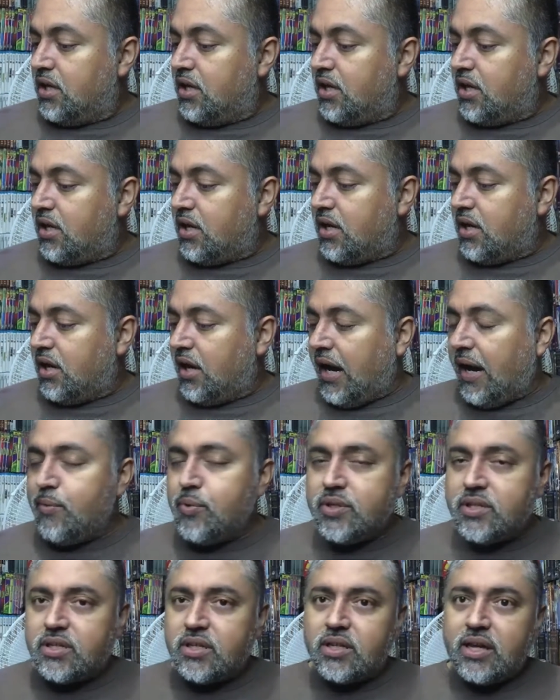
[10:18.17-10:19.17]
I
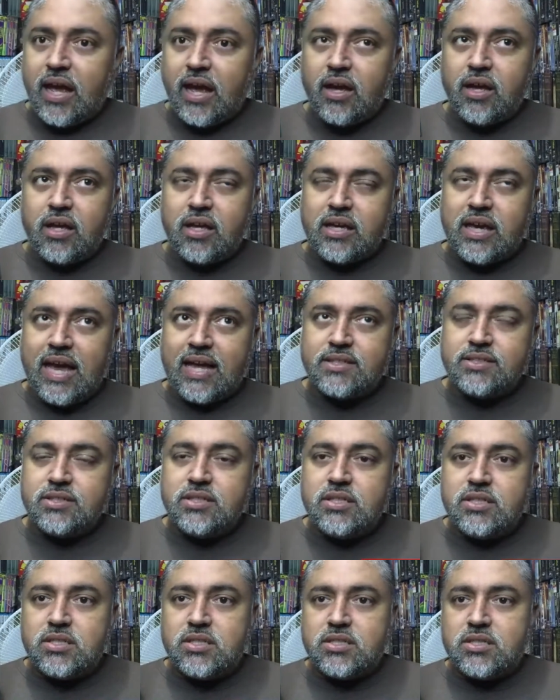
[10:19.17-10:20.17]
would catch
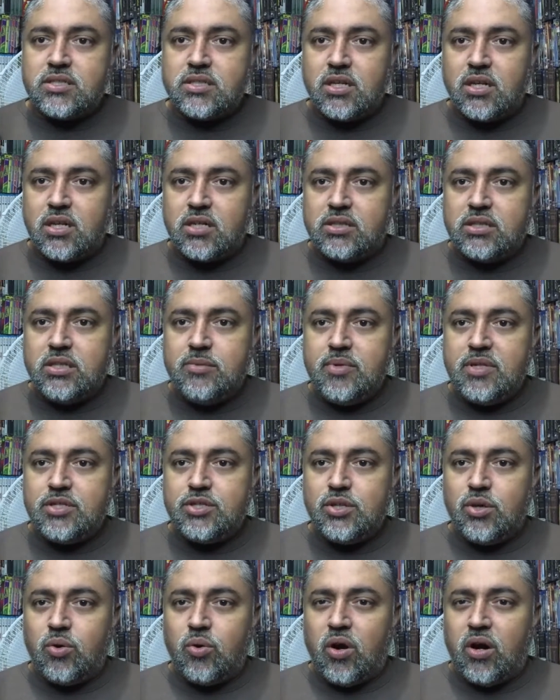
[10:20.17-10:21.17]
this TV
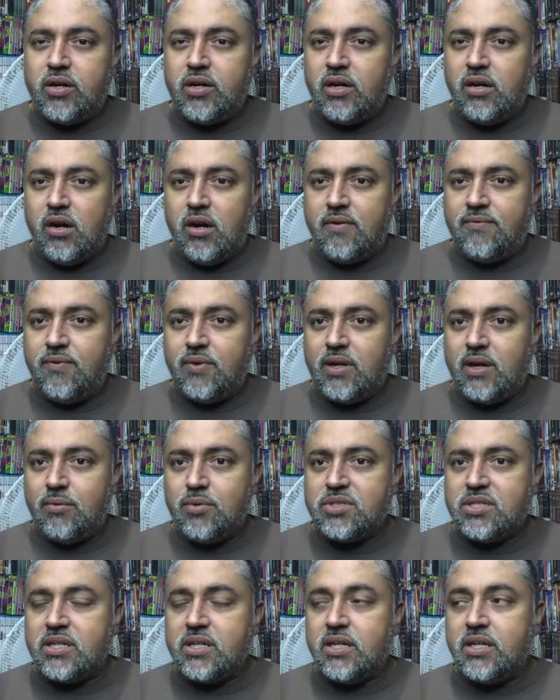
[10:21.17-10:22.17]
show on and off when I
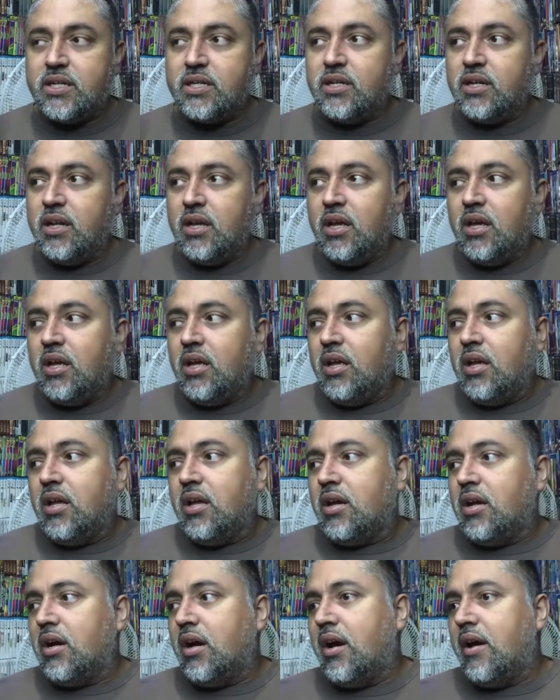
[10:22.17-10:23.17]
was a kid.
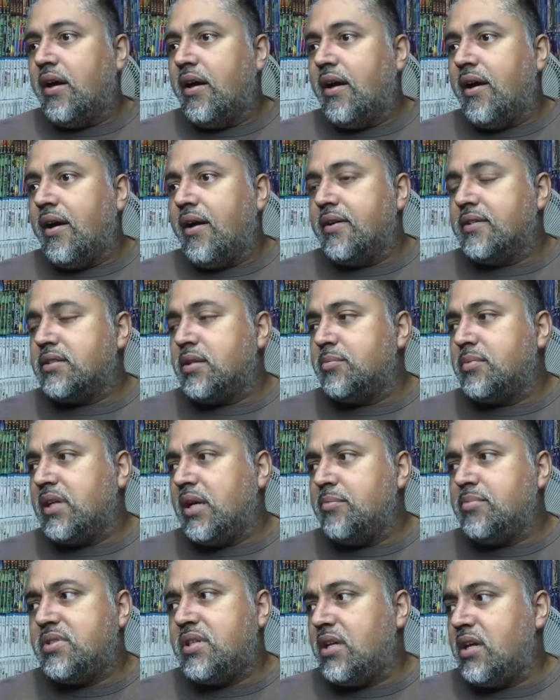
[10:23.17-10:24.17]

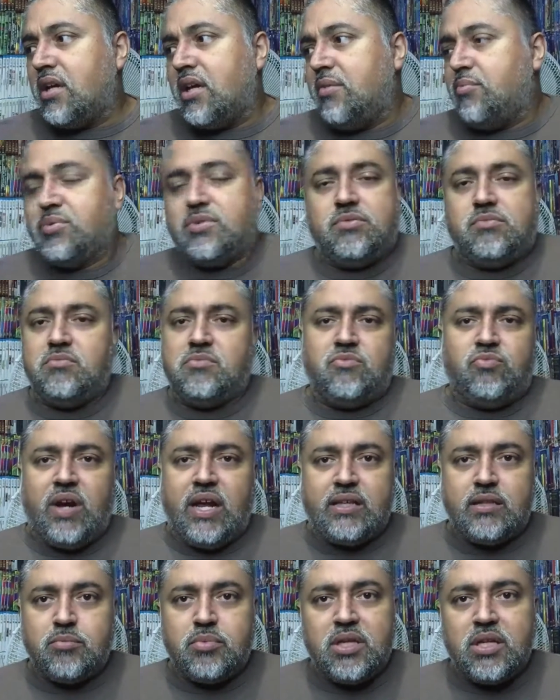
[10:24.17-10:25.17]
Sometimes that I would
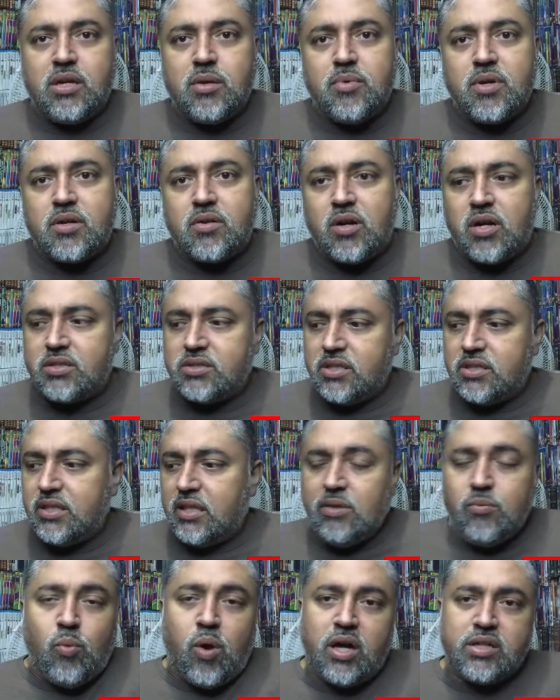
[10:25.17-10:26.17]
randomly come across it and
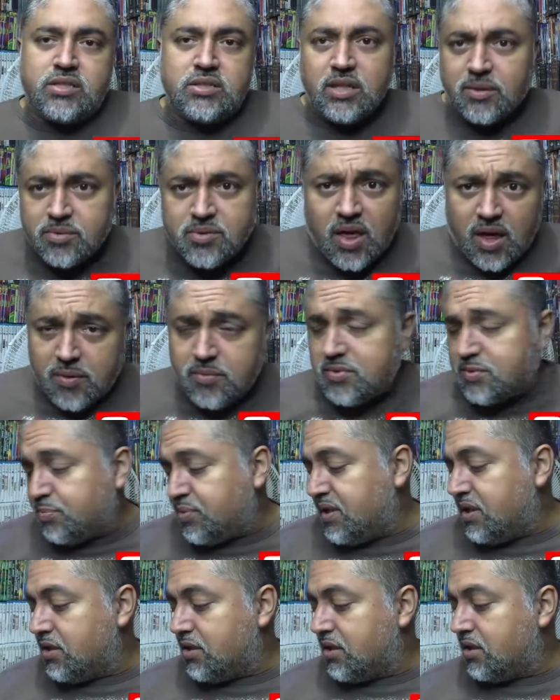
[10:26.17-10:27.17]
then watch it. And I thought it was
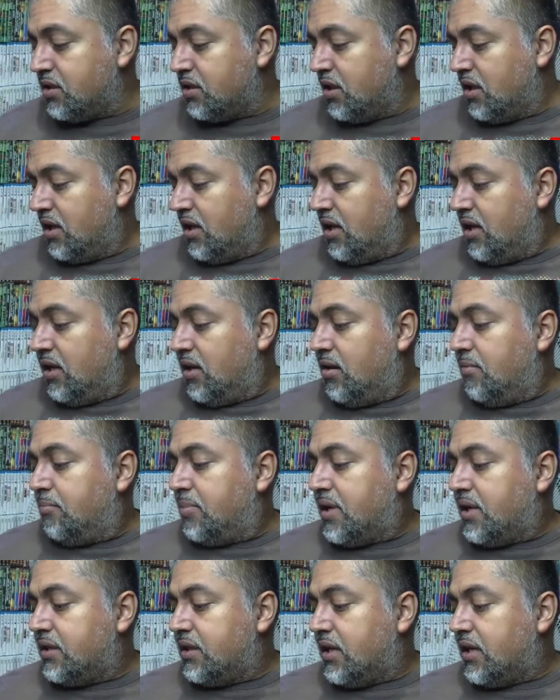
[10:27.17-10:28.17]
pretty good,
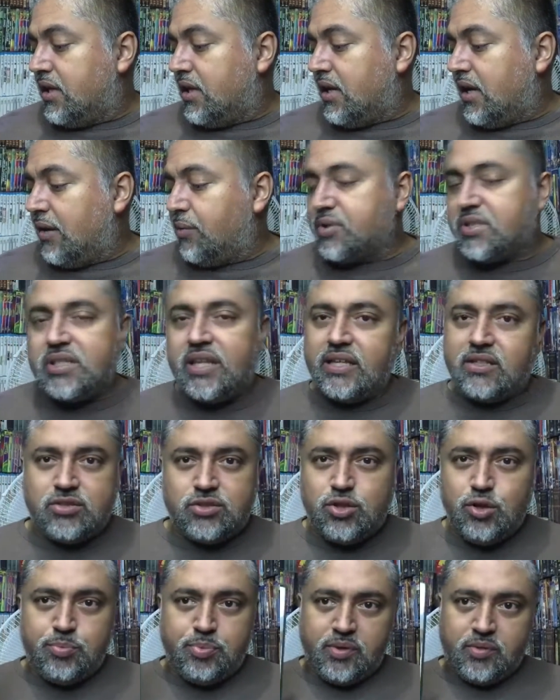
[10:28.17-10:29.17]
but I wasn't like
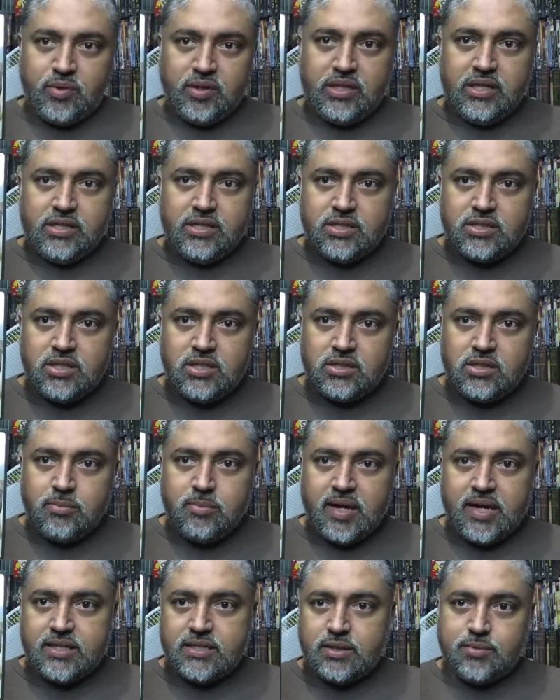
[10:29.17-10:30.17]
super religious into
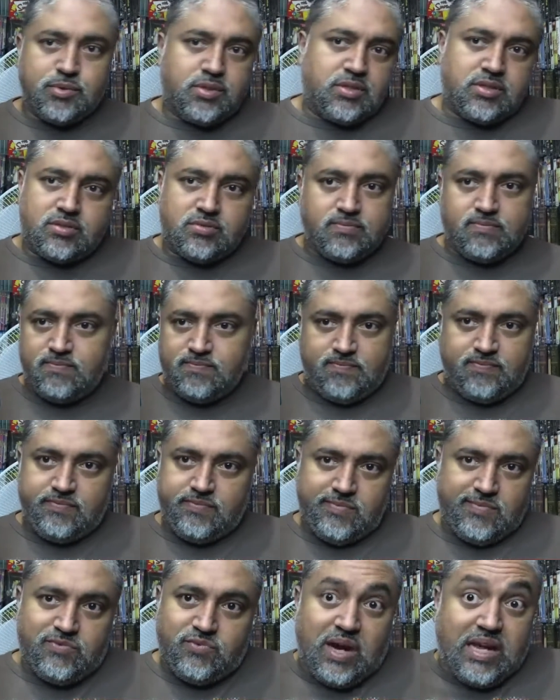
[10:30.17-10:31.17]
MASH. I would just
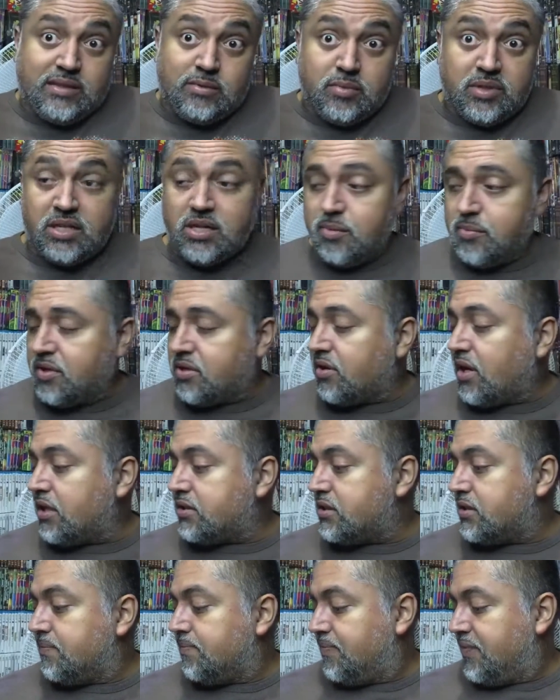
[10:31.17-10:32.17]
randomly come
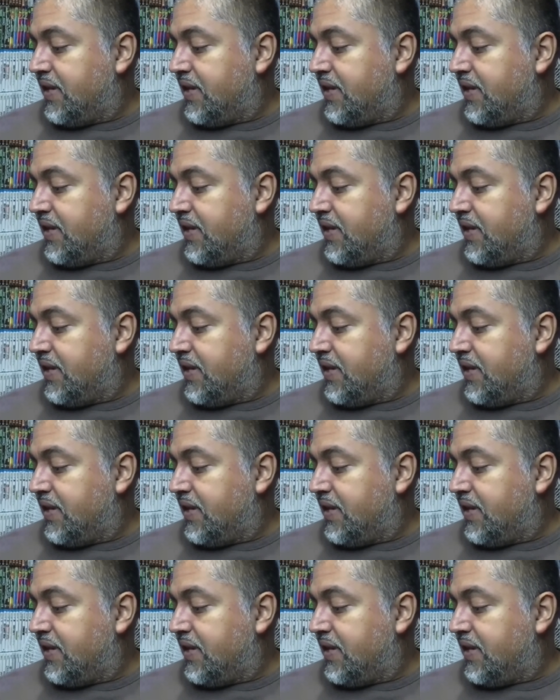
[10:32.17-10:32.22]
across it.